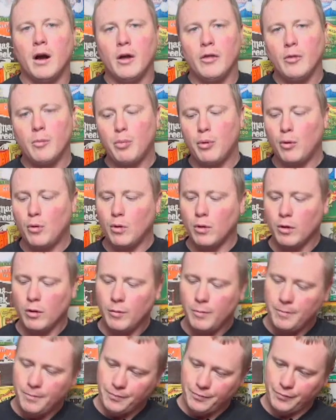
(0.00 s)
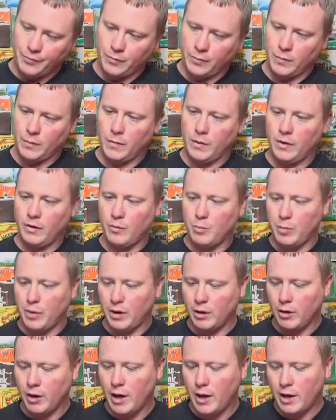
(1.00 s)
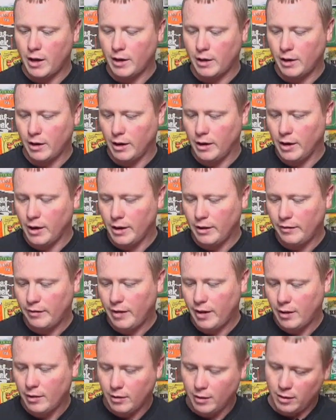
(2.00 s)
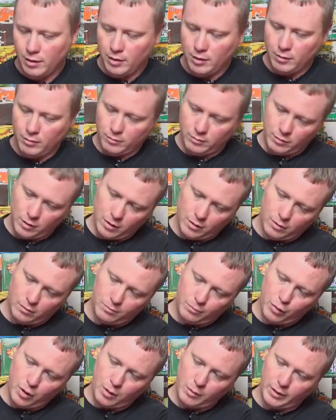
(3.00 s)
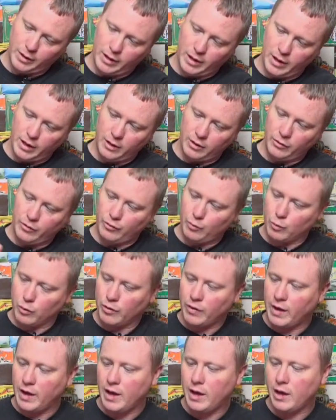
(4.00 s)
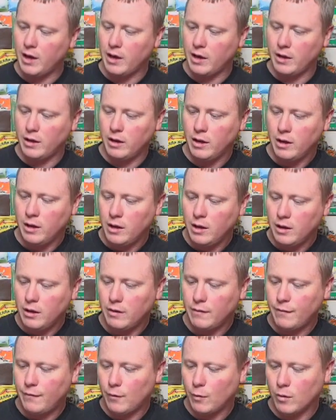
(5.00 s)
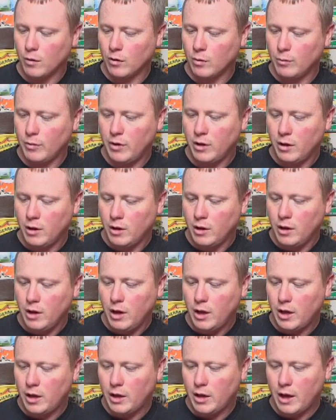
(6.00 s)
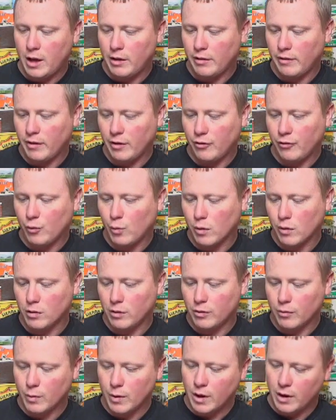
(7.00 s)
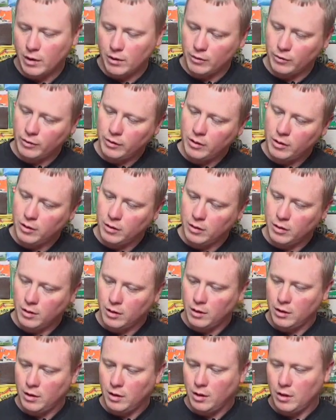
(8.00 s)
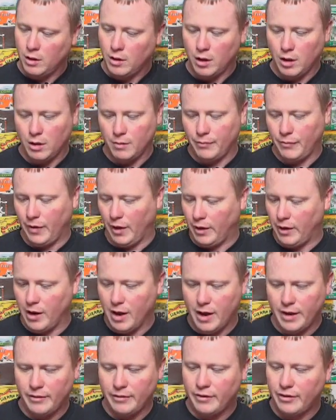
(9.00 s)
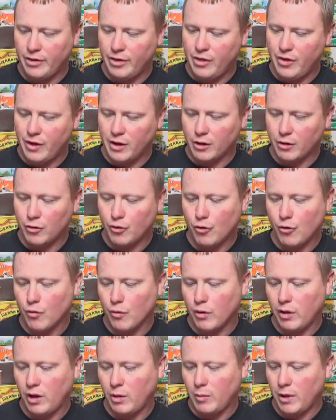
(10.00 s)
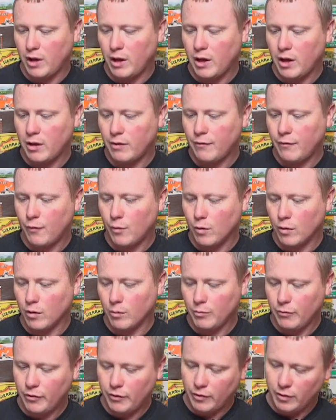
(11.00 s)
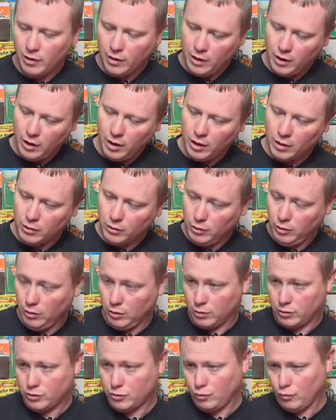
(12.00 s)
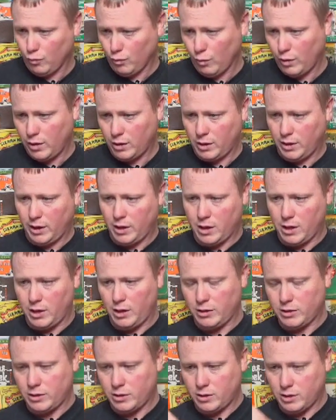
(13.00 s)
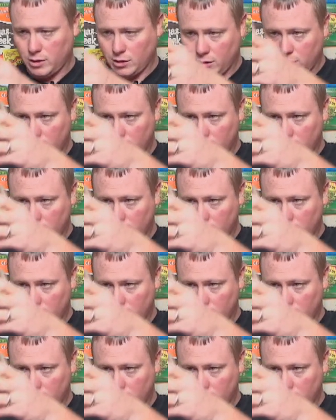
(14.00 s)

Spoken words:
on the pour, this beer had a nice, well, probably an inch worth of head that formed, and as I swirl it around, a nice, thick, creamy head forms. It looks really nice.